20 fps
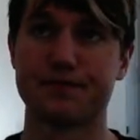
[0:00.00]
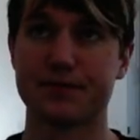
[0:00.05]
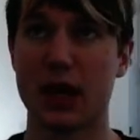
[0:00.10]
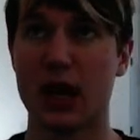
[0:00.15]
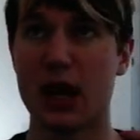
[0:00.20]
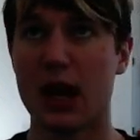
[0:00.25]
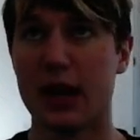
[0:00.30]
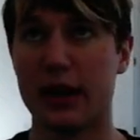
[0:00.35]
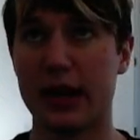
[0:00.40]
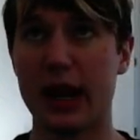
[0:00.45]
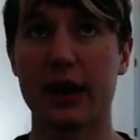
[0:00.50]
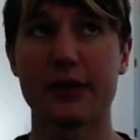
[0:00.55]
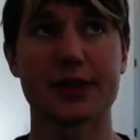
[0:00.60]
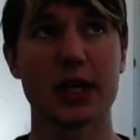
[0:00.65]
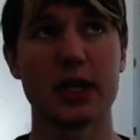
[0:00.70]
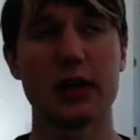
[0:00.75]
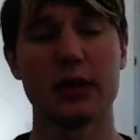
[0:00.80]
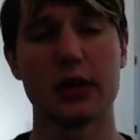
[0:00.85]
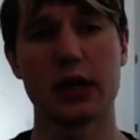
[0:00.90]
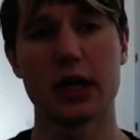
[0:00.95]
Now
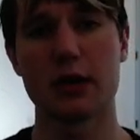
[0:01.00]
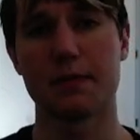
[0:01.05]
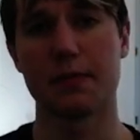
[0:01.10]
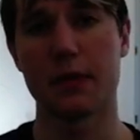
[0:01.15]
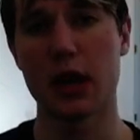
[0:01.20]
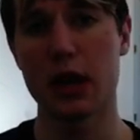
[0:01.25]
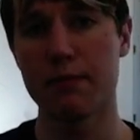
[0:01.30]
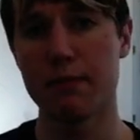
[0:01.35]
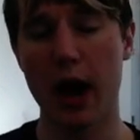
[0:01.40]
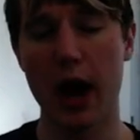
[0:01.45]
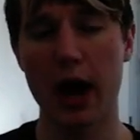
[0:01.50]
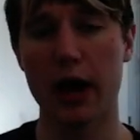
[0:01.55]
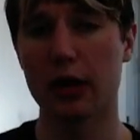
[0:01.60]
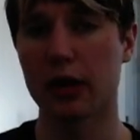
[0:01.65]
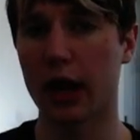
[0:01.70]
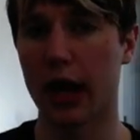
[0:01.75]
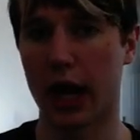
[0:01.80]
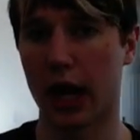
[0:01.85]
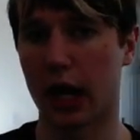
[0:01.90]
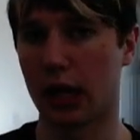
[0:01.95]
suddenly, in my
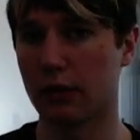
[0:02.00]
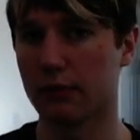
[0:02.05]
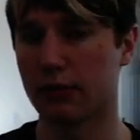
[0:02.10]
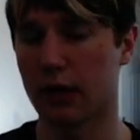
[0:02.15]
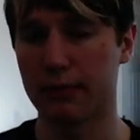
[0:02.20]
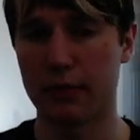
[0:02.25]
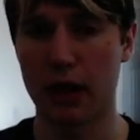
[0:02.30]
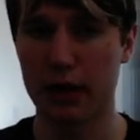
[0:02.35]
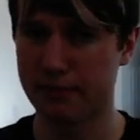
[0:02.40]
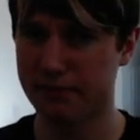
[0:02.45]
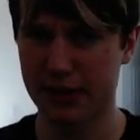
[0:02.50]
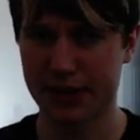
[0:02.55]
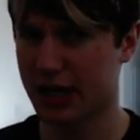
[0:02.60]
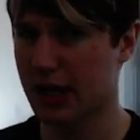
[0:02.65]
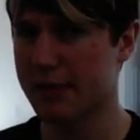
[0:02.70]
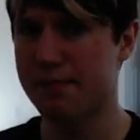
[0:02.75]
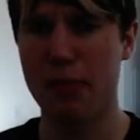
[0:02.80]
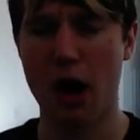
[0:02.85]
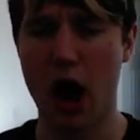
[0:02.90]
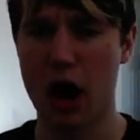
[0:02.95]
lane, let's say
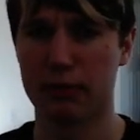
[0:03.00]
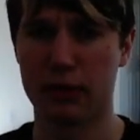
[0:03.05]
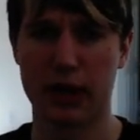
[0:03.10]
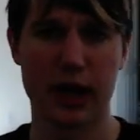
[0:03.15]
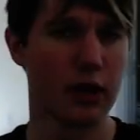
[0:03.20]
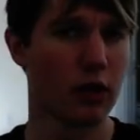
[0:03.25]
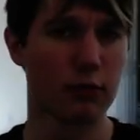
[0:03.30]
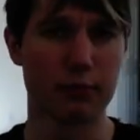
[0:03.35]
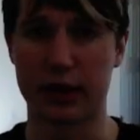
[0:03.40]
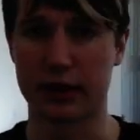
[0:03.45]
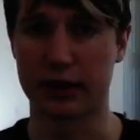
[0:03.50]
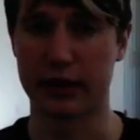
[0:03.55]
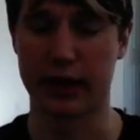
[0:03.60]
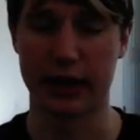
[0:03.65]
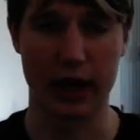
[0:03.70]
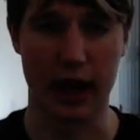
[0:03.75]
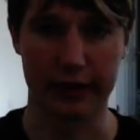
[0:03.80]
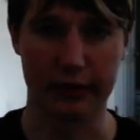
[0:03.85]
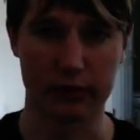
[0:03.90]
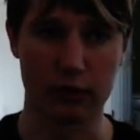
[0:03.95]
bottom lane or mid lane, either
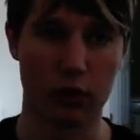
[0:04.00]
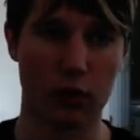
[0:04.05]
or,